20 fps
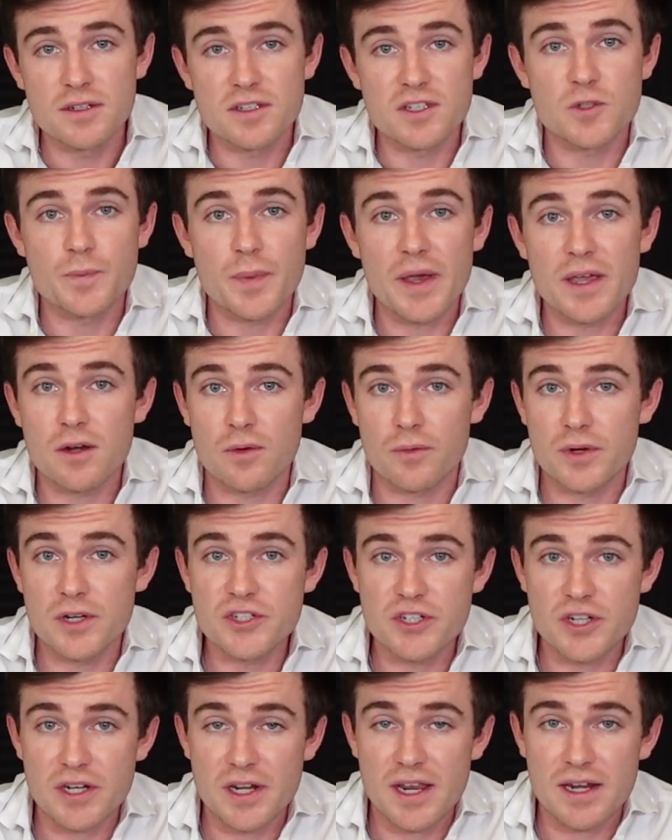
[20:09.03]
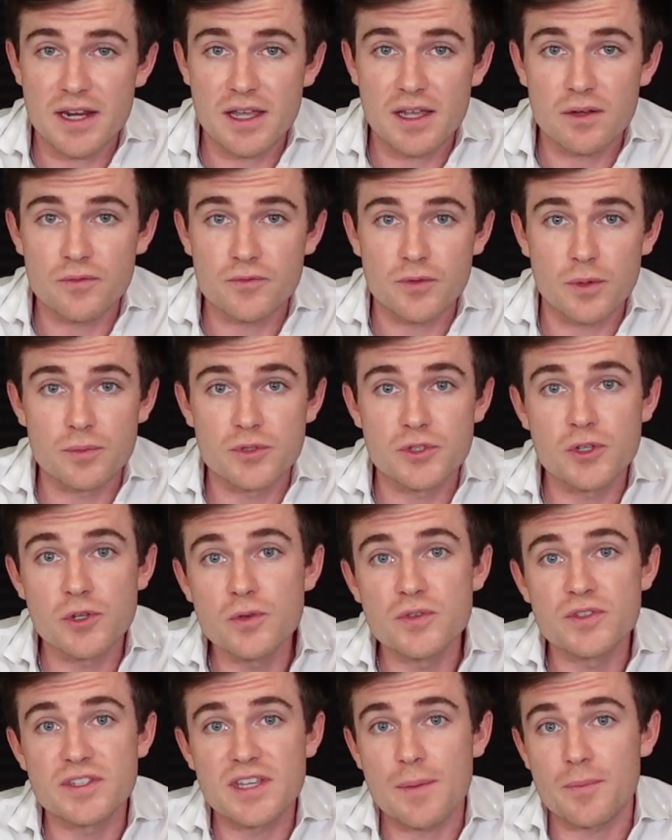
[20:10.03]
despite originating from
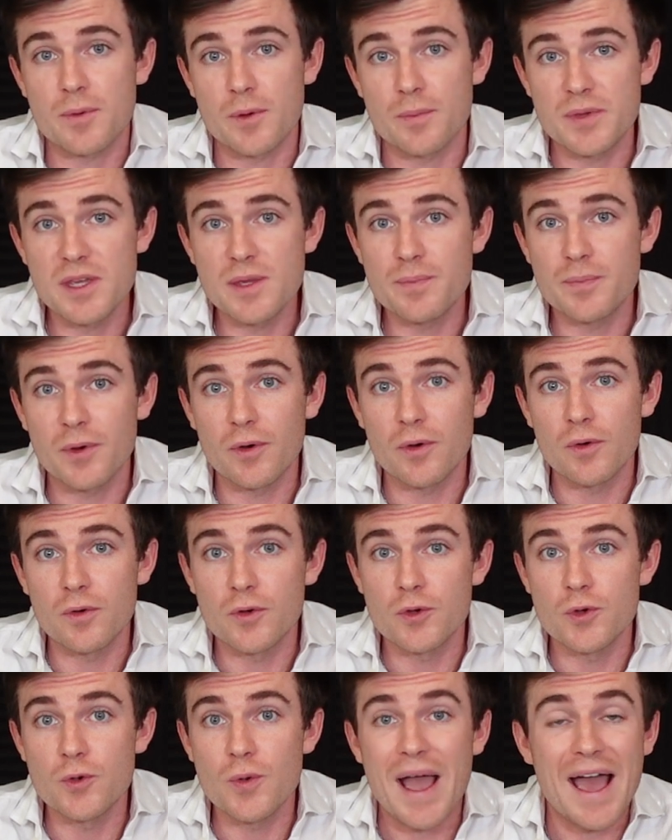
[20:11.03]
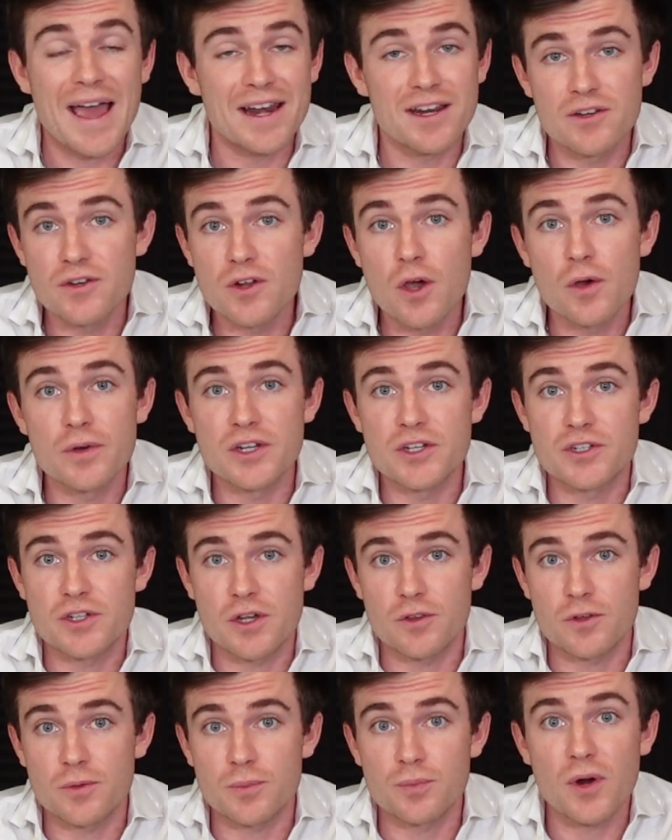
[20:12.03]
2 separate people who hadn't known each
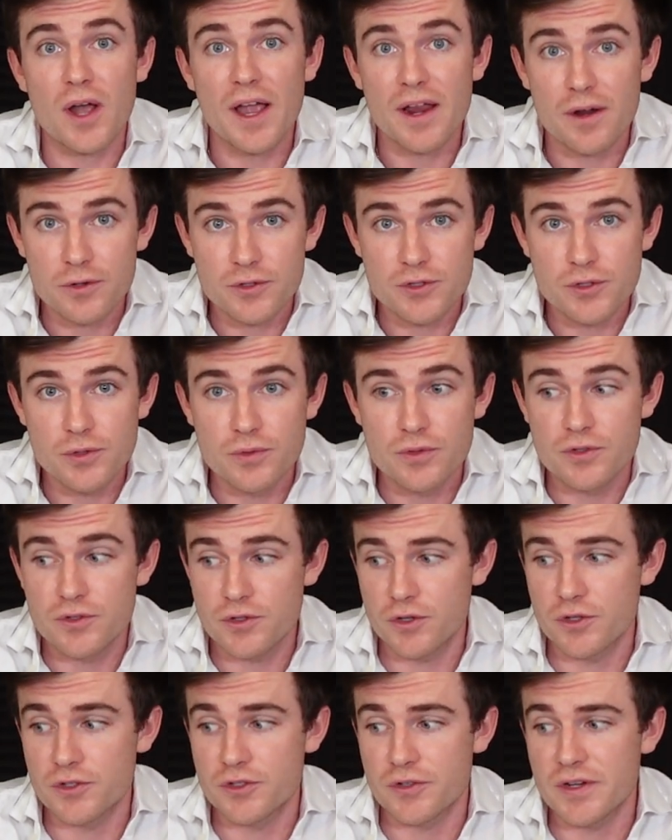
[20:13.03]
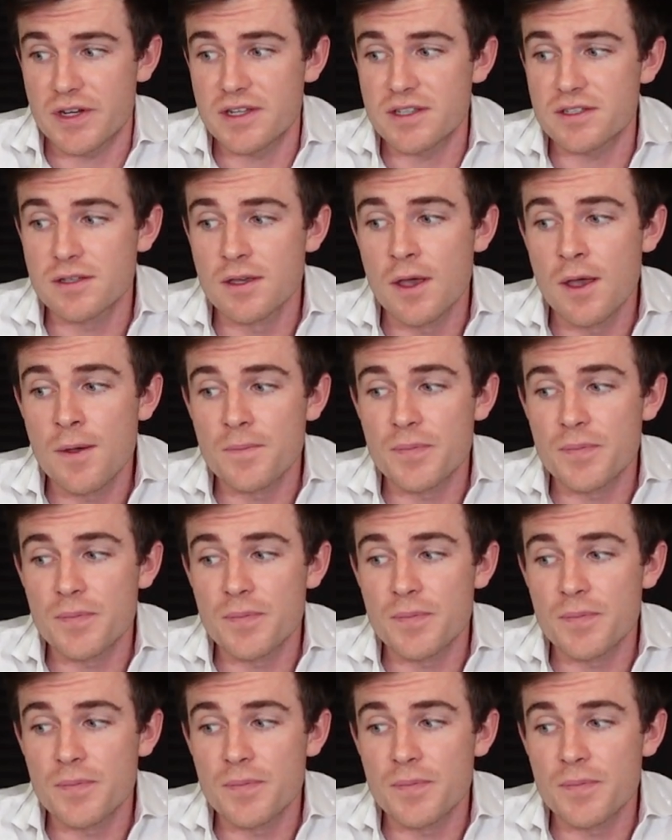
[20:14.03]
other prior to the surgeries.